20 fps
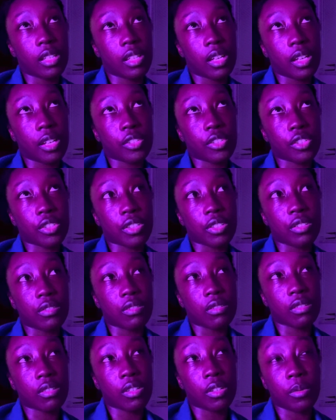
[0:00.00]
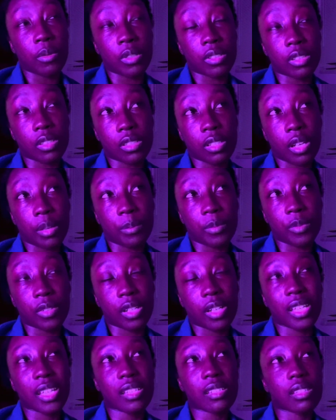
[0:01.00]
I should go into the time.
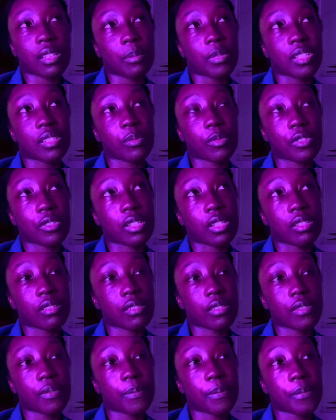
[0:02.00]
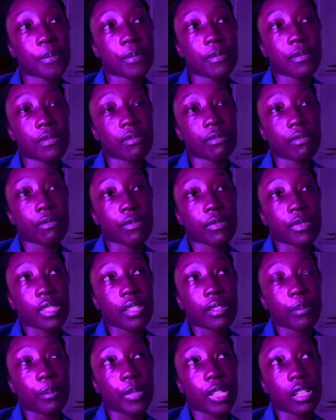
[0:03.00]
I guess that makes more sense,
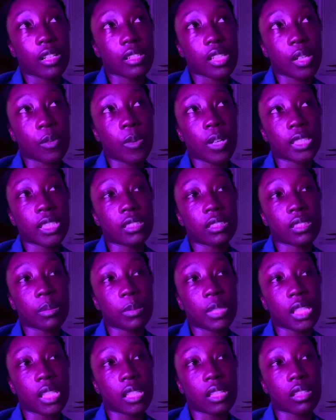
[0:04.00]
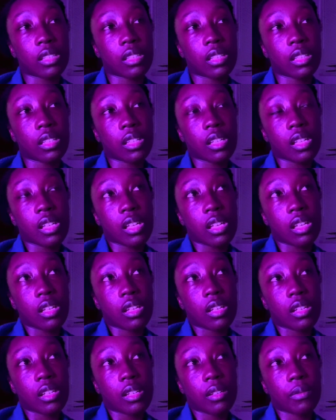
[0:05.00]
because I wanted something
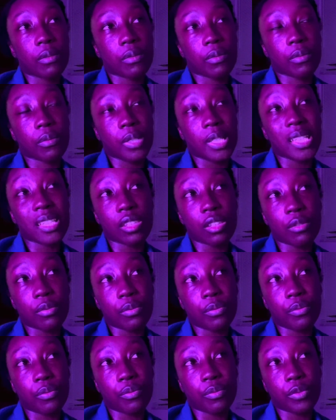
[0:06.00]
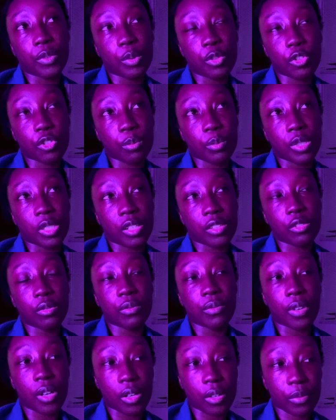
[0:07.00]
in the future, but not too
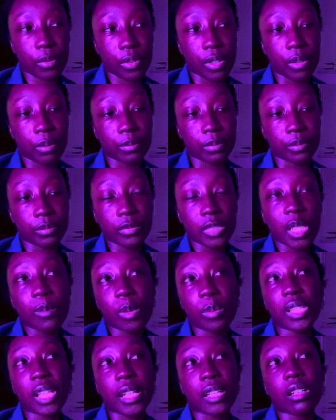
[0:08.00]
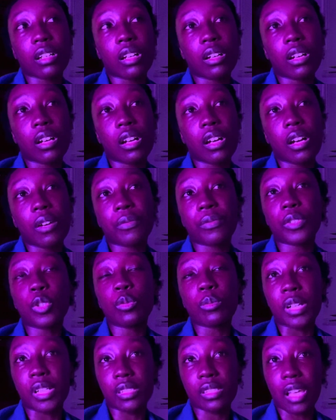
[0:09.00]
far from, maybe like a few
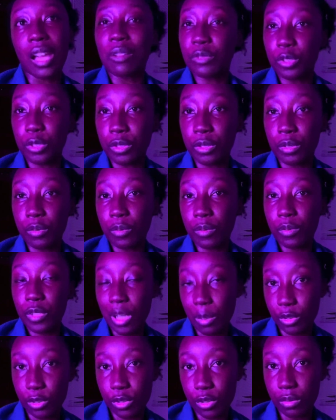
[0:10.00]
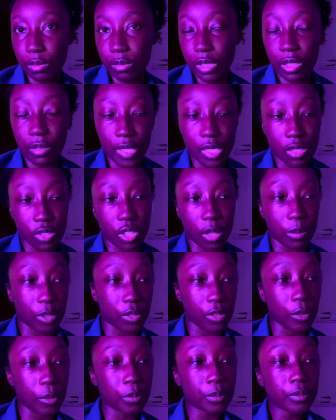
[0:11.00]
months after chapter 2, the events in chapter
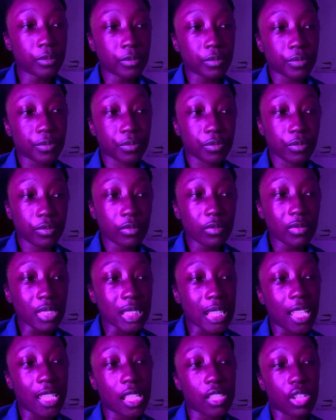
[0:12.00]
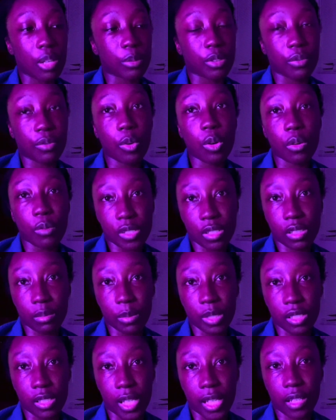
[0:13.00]
2. And then chapter 4 was gonna
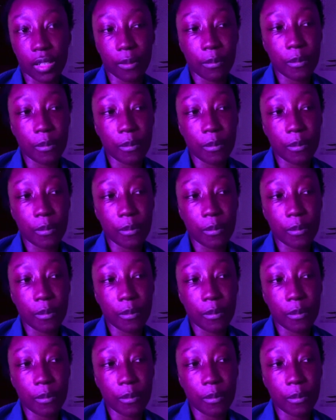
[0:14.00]
be like